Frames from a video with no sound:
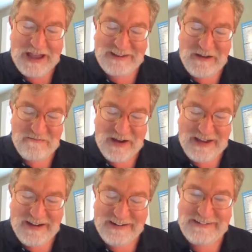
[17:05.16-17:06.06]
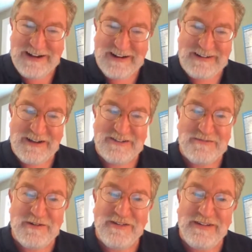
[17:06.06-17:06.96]
backed up by our
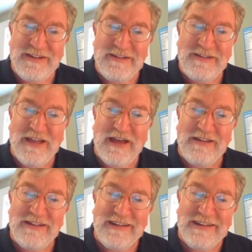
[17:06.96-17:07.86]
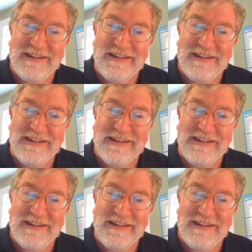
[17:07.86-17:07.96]
customers, is that